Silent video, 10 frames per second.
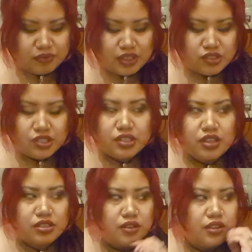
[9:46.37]
She's
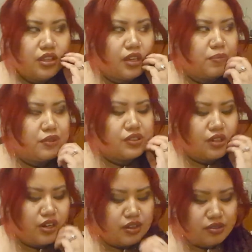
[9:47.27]
also on the Empress
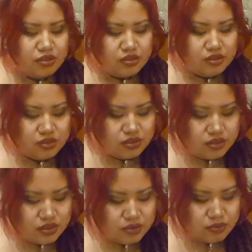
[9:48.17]
card
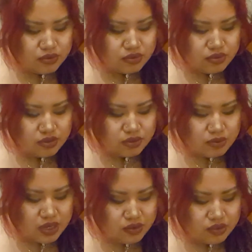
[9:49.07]

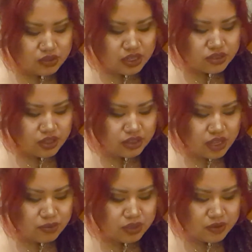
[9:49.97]
when I saw
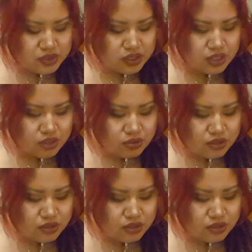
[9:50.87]
that when I was looking through the